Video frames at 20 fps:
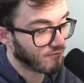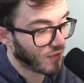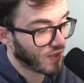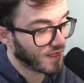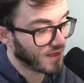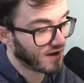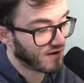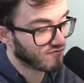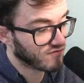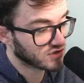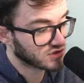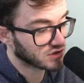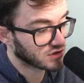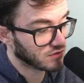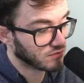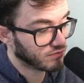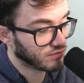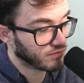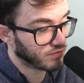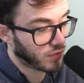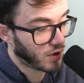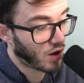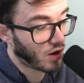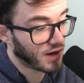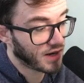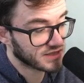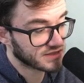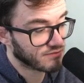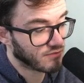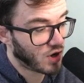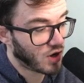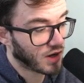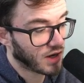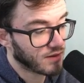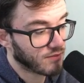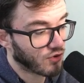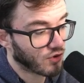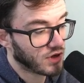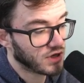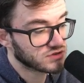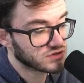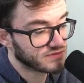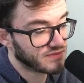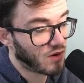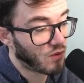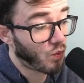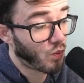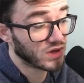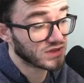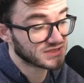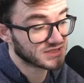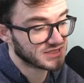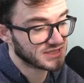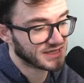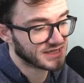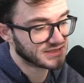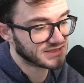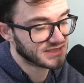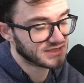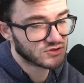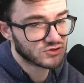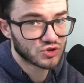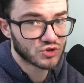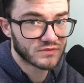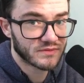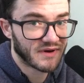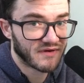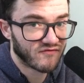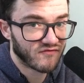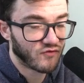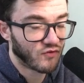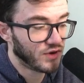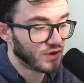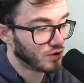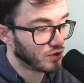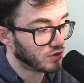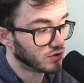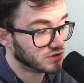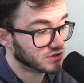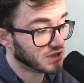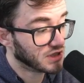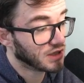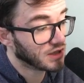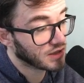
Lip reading: the average highest market price is about 160, so it dropped about $40.